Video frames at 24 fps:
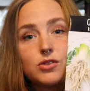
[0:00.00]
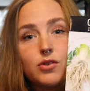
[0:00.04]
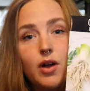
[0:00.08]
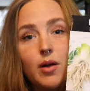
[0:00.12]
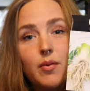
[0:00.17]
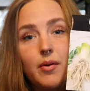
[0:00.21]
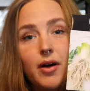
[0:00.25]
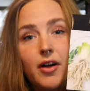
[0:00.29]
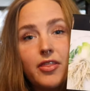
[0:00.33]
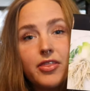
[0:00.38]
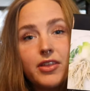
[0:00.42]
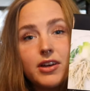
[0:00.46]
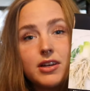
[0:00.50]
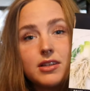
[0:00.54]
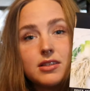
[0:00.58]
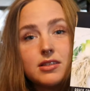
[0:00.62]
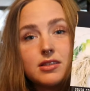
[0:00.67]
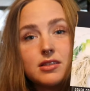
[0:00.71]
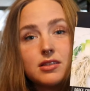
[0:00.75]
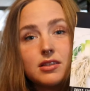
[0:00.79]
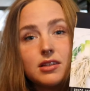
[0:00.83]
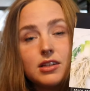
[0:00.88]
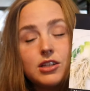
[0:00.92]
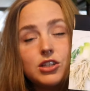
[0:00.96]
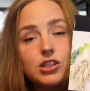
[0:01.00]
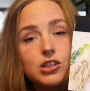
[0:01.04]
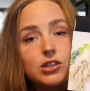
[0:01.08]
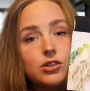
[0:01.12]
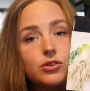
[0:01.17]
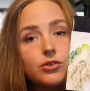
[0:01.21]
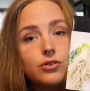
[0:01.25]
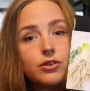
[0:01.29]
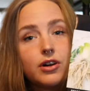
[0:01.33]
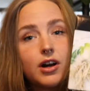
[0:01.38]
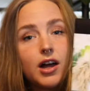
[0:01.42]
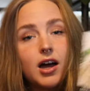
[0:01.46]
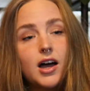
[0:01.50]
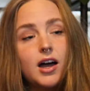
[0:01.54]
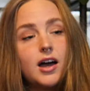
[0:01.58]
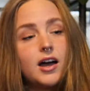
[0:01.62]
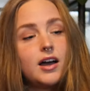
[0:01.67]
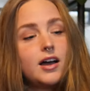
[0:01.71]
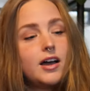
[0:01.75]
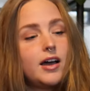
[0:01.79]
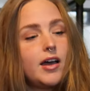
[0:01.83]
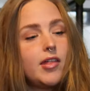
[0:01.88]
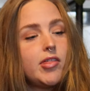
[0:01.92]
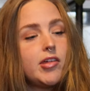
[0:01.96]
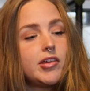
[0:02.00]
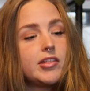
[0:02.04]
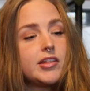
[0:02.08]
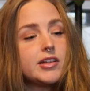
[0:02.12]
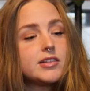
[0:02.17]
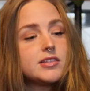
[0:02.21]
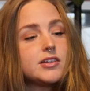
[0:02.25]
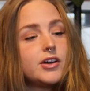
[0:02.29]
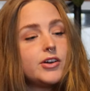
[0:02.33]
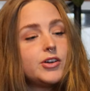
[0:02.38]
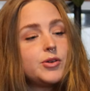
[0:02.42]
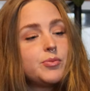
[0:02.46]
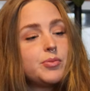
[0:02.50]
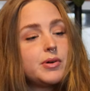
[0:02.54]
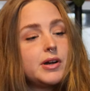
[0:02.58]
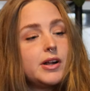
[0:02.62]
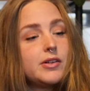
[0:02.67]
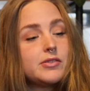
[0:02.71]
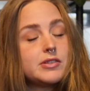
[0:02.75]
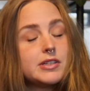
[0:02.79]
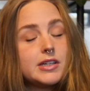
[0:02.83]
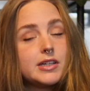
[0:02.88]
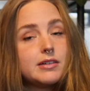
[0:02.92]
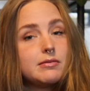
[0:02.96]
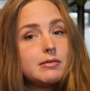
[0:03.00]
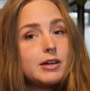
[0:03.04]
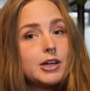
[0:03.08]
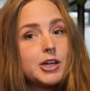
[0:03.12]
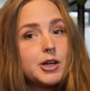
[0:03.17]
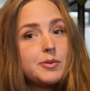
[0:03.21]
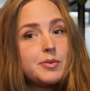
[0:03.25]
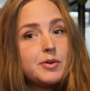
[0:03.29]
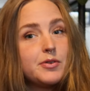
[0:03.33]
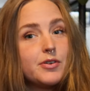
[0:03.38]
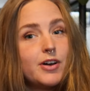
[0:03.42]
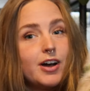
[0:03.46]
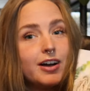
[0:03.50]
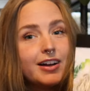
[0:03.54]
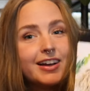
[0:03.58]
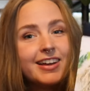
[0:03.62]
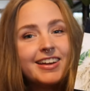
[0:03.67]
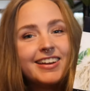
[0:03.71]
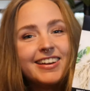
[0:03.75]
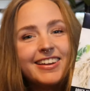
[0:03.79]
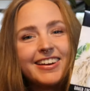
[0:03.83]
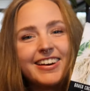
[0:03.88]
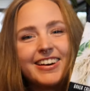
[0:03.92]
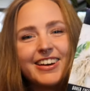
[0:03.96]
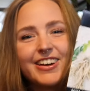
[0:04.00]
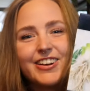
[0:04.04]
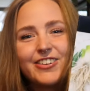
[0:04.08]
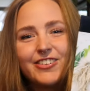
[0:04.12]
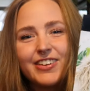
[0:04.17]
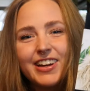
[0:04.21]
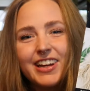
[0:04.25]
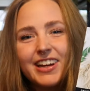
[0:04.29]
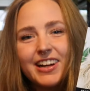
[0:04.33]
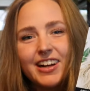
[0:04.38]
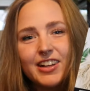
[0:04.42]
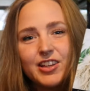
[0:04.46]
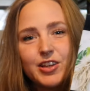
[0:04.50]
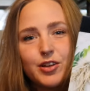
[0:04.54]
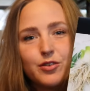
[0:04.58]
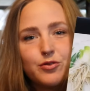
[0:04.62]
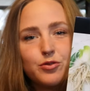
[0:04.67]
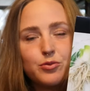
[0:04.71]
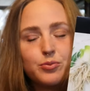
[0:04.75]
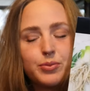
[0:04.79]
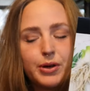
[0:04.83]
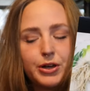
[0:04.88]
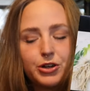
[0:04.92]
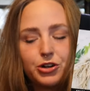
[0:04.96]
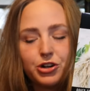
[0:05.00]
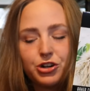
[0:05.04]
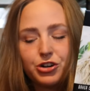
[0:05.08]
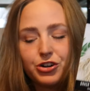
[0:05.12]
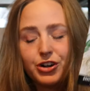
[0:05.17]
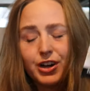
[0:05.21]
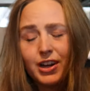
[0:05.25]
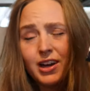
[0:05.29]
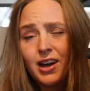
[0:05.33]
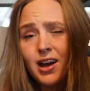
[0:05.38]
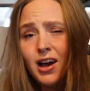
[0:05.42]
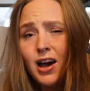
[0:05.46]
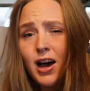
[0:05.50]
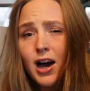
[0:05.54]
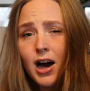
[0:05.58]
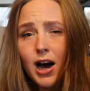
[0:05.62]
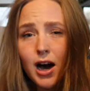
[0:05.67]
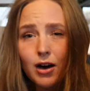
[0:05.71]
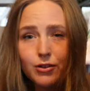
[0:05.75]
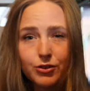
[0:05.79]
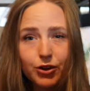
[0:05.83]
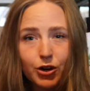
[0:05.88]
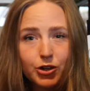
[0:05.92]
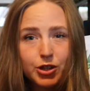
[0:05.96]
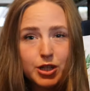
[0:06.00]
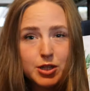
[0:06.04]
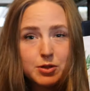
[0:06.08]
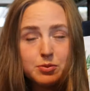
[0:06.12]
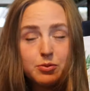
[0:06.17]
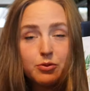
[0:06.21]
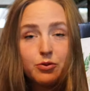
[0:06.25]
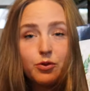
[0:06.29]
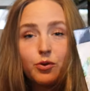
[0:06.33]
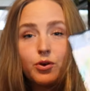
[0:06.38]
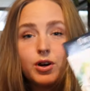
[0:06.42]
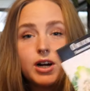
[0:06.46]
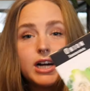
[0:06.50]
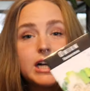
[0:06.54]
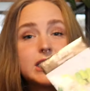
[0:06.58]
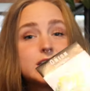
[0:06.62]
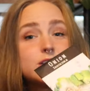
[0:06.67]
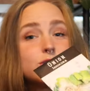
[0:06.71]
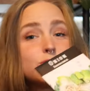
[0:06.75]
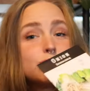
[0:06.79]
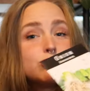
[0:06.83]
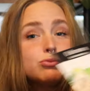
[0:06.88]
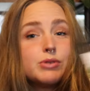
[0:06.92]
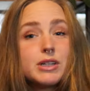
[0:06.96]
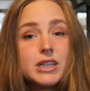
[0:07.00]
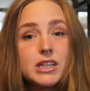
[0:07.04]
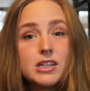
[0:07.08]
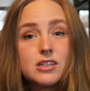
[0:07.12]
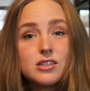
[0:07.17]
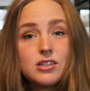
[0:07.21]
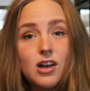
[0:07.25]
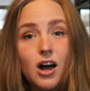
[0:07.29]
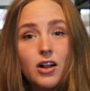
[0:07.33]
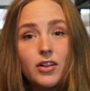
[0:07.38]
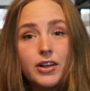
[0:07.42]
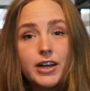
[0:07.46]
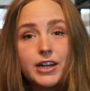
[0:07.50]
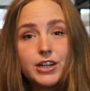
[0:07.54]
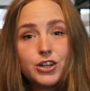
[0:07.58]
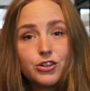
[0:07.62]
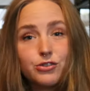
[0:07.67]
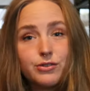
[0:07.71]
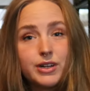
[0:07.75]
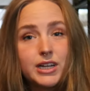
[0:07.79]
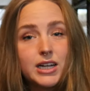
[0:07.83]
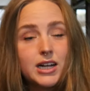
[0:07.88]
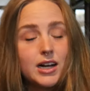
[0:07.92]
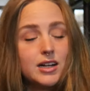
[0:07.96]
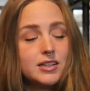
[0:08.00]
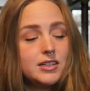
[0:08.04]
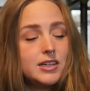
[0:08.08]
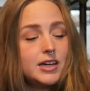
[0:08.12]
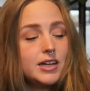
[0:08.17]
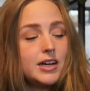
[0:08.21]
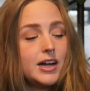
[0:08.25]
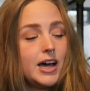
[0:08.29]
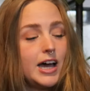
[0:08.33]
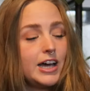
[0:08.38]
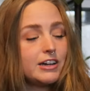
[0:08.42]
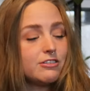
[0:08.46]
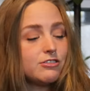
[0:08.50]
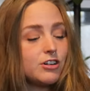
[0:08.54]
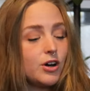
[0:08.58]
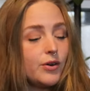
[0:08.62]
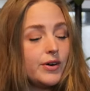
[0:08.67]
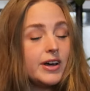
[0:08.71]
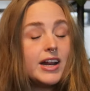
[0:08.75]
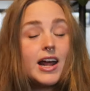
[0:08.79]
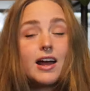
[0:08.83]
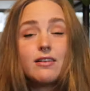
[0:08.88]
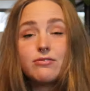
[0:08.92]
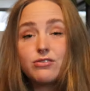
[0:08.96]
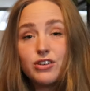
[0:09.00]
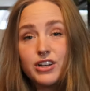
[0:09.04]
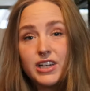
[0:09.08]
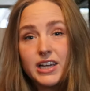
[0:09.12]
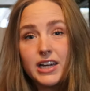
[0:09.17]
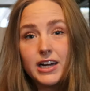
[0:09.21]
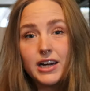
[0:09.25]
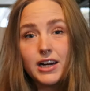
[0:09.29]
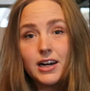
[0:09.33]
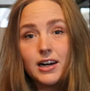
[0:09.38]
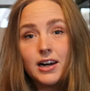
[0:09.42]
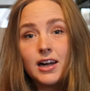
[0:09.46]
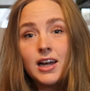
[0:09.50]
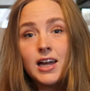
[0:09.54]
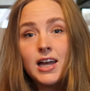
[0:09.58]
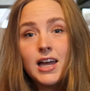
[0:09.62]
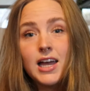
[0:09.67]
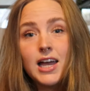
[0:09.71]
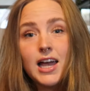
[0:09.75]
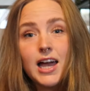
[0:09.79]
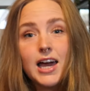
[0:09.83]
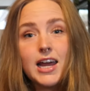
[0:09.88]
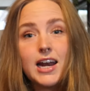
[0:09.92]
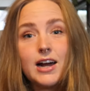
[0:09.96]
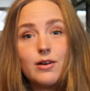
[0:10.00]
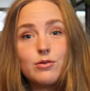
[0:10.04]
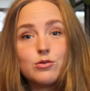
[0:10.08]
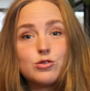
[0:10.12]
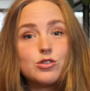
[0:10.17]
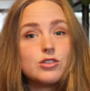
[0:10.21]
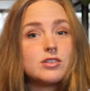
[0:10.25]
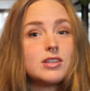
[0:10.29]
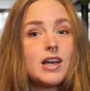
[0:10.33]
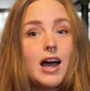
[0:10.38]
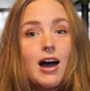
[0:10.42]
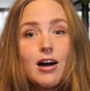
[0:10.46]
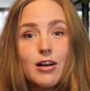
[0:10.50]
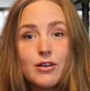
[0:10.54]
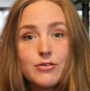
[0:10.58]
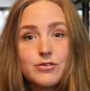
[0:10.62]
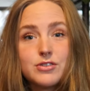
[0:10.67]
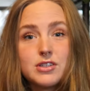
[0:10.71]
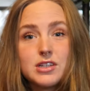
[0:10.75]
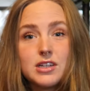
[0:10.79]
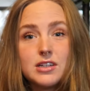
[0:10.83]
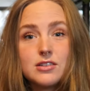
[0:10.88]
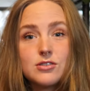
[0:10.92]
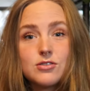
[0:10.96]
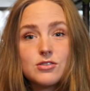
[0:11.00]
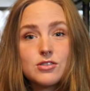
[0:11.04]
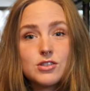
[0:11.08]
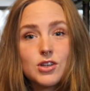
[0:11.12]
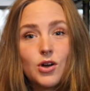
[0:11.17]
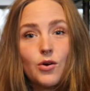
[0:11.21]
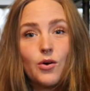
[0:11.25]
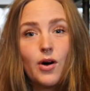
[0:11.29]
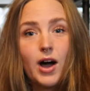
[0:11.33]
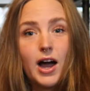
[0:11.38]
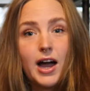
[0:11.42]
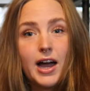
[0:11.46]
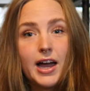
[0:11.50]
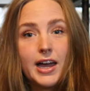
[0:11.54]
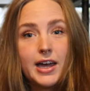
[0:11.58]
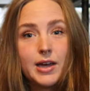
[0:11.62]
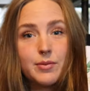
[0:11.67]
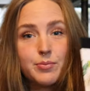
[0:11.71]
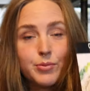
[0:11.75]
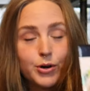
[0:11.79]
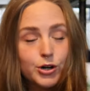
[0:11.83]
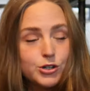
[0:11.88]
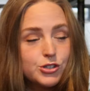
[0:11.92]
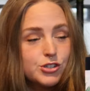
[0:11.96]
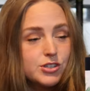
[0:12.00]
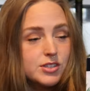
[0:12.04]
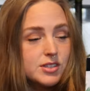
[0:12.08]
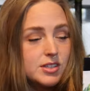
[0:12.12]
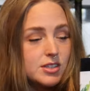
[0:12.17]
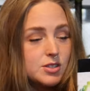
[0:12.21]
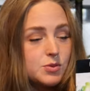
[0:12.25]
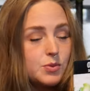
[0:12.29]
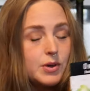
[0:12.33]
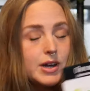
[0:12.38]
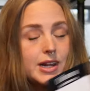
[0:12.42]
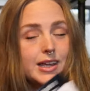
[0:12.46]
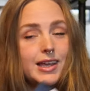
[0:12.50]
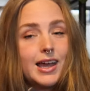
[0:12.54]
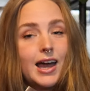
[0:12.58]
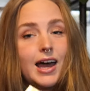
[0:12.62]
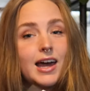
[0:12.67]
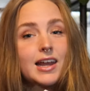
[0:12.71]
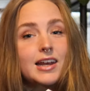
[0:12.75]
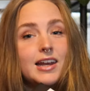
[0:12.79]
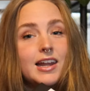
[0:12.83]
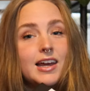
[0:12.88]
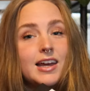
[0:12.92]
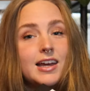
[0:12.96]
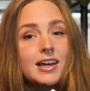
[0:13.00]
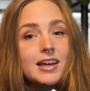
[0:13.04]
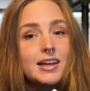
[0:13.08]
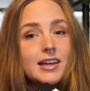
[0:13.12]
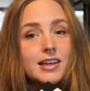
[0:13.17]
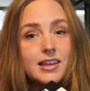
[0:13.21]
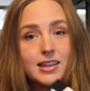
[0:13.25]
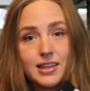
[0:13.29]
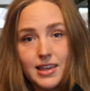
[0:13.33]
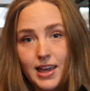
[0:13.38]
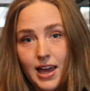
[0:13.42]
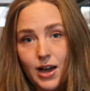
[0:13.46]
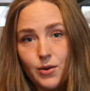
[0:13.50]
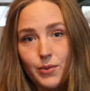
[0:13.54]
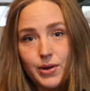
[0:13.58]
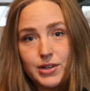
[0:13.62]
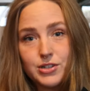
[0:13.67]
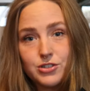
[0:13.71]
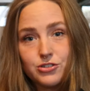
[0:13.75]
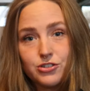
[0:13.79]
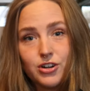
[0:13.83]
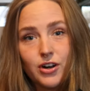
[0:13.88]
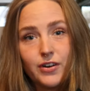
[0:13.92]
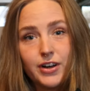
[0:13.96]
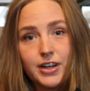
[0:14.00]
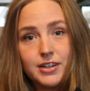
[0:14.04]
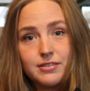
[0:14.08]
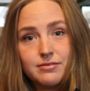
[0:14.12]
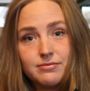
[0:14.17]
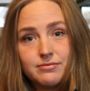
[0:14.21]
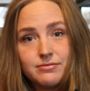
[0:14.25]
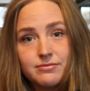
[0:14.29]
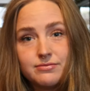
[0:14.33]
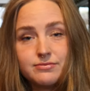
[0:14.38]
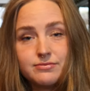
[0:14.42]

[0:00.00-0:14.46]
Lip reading: So I bought this Ishikura, I think that's how you pronounce it, I could be wrong, green onion from Baker Creek. I've grown this before, it's a really solid green onion, I grow it every year, and I was just out of seeds, so I purchased this one again, can't wait to grow it.